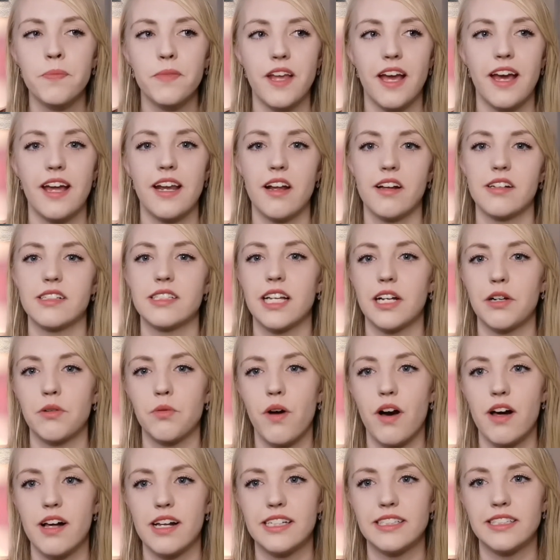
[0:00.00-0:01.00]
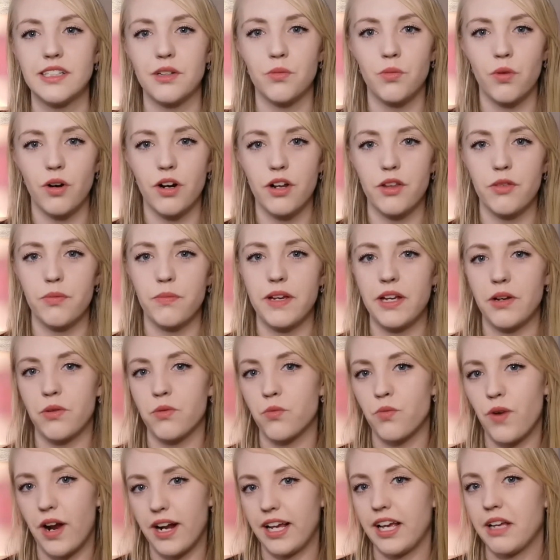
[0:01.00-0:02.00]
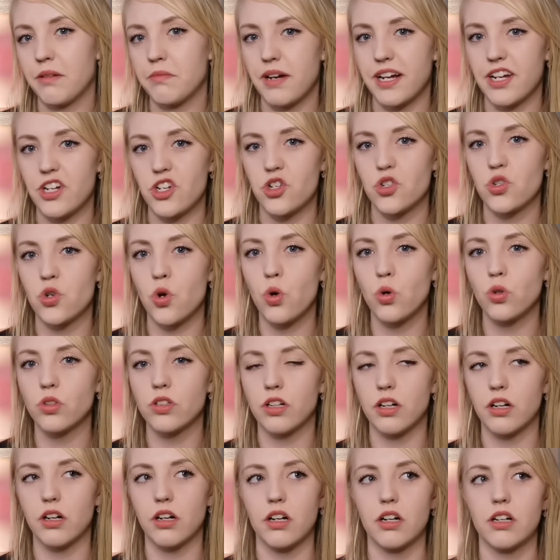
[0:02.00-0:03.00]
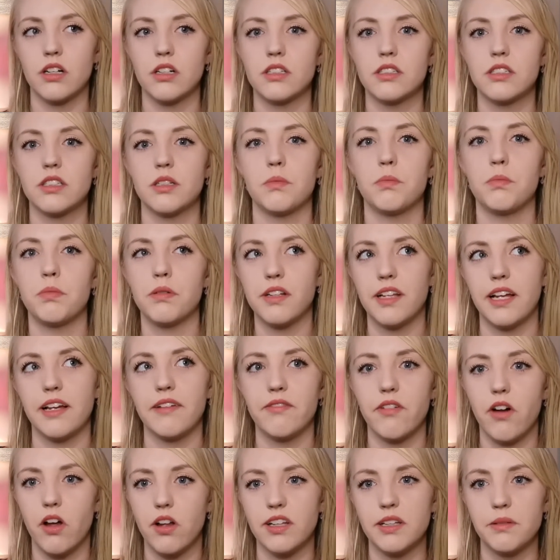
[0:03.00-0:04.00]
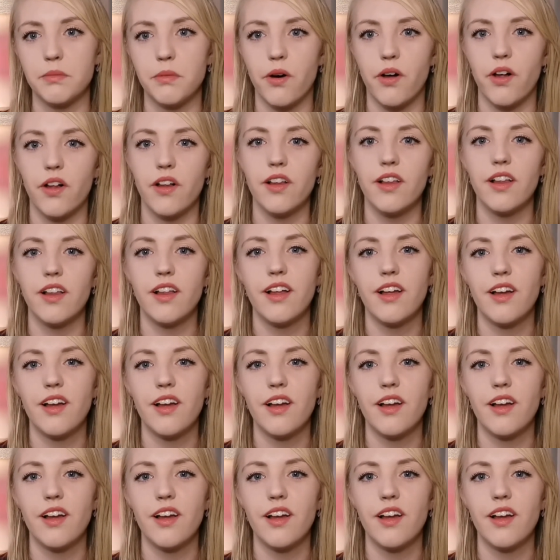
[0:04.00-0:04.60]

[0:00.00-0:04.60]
And I was like, well, is it worth me wrecking my shoulder to play volleyball,